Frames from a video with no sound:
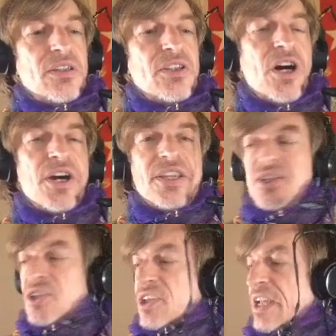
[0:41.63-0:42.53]

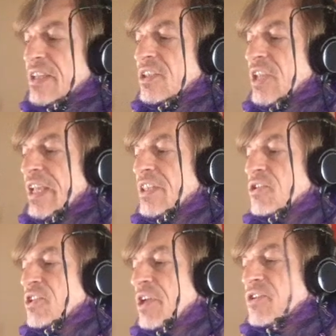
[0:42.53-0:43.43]
9, say, and hit
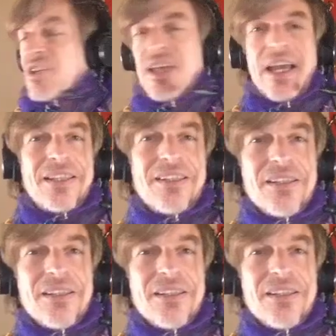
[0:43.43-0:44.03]
those notes again.